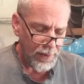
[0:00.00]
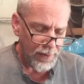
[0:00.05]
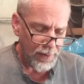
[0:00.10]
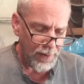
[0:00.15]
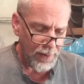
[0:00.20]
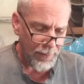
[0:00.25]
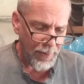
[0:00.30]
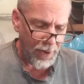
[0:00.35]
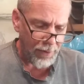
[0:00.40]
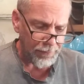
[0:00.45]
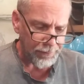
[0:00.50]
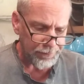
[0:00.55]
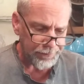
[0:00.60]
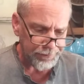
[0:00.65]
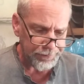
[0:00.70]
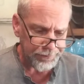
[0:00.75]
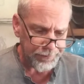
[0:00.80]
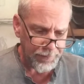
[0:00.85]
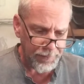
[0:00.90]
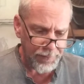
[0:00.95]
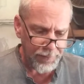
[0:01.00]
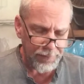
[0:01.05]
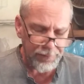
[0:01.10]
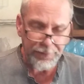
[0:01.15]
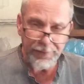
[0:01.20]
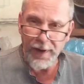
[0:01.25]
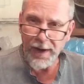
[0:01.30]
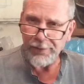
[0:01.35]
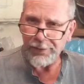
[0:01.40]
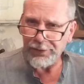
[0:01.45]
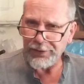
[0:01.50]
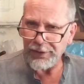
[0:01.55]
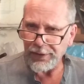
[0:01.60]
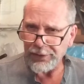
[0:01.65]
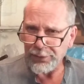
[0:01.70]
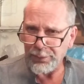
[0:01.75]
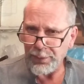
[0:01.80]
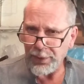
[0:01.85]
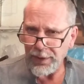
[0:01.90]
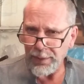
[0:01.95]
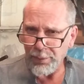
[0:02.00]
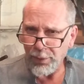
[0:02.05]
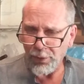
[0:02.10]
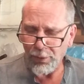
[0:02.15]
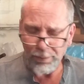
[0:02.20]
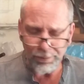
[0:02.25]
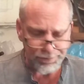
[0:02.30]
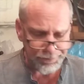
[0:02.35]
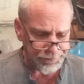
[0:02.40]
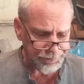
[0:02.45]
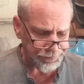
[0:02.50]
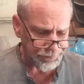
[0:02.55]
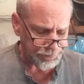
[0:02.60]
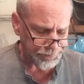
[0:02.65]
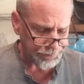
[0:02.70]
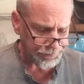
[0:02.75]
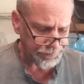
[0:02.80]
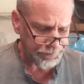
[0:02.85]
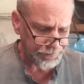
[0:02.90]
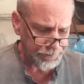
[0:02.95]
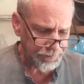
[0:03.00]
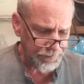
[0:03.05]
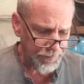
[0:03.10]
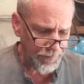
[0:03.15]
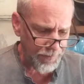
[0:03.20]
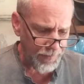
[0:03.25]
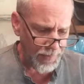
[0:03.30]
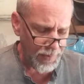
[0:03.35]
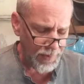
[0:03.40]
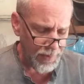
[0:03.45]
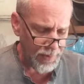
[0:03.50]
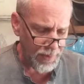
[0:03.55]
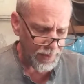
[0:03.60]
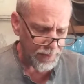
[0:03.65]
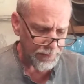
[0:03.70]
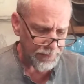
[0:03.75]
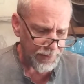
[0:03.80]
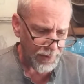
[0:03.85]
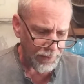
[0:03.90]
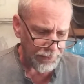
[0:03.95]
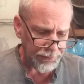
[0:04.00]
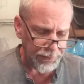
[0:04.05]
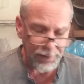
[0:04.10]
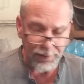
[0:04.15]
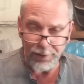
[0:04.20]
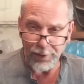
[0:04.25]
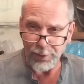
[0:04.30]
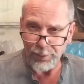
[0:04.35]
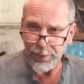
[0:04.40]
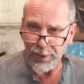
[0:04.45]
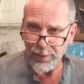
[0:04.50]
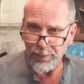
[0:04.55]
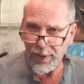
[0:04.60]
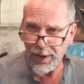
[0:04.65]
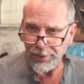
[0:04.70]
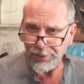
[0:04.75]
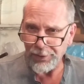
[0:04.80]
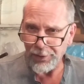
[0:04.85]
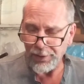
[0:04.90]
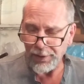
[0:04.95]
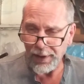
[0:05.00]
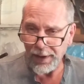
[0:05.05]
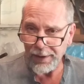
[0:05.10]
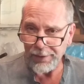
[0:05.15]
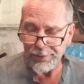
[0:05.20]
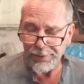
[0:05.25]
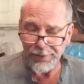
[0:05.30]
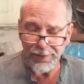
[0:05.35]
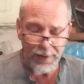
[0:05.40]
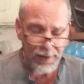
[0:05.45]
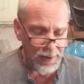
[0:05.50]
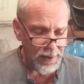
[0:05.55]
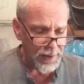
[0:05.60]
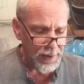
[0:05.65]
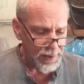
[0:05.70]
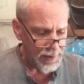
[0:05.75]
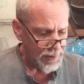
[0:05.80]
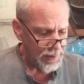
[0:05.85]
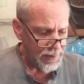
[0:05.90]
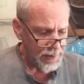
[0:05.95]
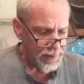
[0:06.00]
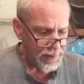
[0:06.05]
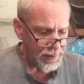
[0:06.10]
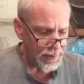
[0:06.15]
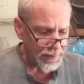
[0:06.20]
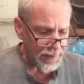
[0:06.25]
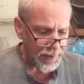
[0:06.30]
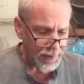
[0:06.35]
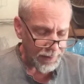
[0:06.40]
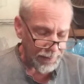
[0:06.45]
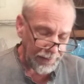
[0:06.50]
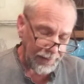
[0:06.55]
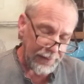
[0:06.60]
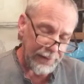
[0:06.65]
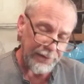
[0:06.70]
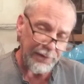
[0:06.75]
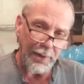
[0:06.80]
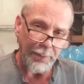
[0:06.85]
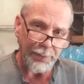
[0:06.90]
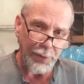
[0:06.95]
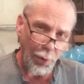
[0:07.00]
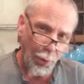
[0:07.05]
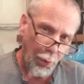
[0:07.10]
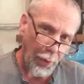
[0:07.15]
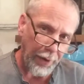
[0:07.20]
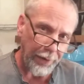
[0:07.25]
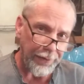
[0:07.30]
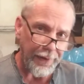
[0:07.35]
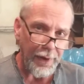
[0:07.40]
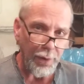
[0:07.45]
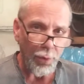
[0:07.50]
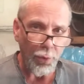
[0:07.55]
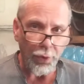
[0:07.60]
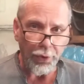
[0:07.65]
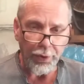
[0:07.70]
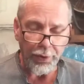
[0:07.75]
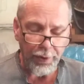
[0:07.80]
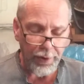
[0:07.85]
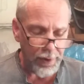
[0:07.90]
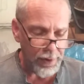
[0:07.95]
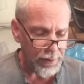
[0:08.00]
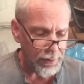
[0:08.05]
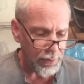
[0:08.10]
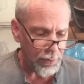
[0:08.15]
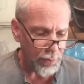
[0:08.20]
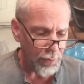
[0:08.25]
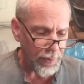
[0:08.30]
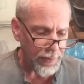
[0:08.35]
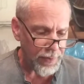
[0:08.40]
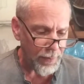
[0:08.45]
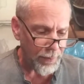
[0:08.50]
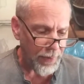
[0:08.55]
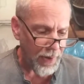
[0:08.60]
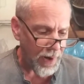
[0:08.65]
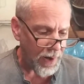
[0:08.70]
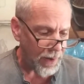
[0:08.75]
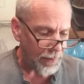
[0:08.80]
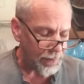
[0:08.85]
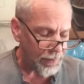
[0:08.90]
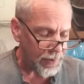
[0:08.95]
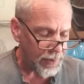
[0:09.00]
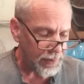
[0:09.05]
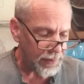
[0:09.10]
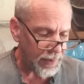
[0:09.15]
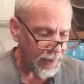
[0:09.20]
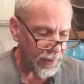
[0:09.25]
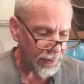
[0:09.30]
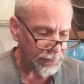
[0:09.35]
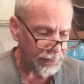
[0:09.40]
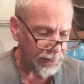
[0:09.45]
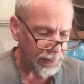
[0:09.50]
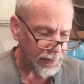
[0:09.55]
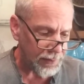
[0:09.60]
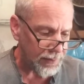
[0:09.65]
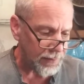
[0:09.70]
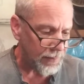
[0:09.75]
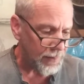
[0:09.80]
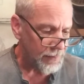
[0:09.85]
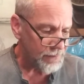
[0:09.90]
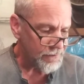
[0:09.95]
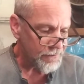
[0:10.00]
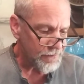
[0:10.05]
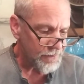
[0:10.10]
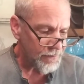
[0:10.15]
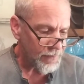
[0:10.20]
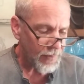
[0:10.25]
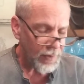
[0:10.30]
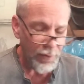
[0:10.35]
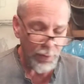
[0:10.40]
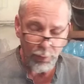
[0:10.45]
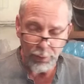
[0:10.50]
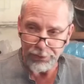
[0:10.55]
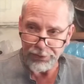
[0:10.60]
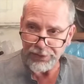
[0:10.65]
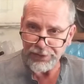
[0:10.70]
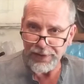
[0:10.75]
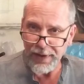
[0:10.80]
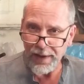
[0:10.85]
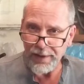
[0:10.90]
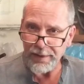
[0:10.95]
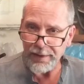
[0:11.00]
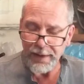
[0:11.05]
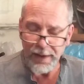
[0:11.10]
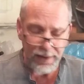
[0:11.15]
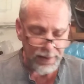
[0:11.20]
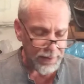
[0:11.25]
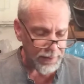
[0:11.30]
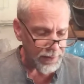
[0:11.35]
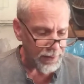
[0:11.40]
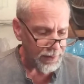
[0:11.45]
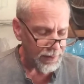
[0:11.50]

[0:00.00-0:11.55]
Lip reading: about 5-6 people and tells you a little bit about their life. And then it leads up to where they were when the bomb actually was detonated.